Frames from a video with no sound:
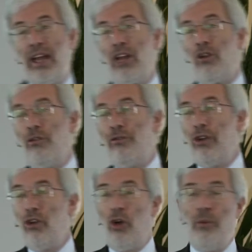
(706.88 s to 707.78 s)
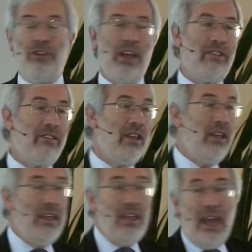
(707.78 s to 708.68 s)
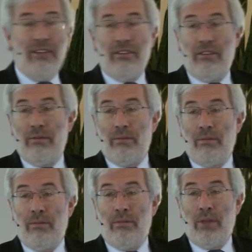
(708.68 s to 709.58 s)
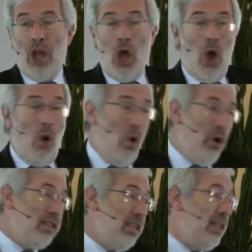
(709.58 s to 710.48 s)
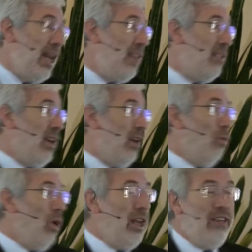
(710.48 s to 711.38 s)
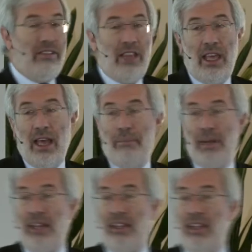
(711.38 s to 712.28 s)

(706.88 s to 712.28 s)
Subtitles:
I configure objects? Yes. Or the data, what is the ability